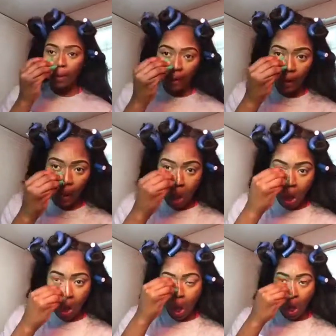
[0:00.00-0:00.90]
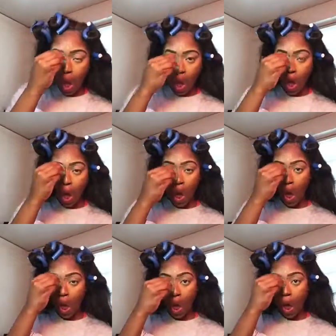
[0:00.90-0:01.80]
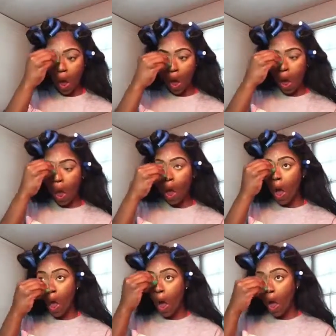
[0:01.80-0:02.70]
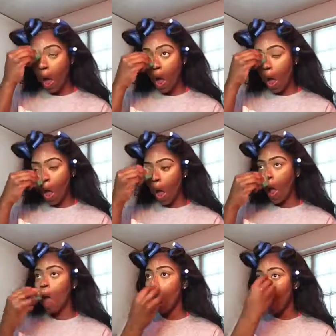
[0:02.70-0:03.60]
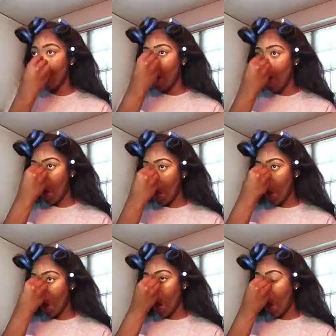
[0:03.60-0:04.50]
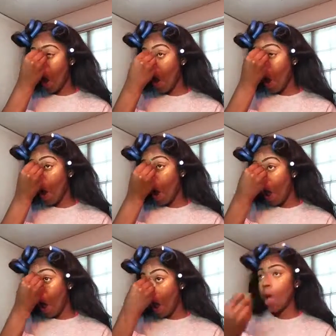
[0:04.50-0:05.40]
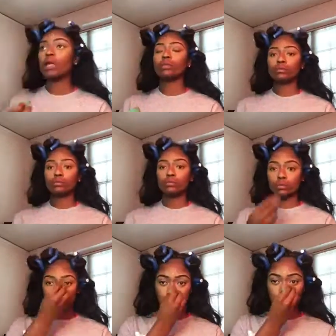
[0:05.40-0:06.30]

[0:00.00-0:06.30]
Plus, I want to make sure that the dark gets blended out more than I do the light because I don't want to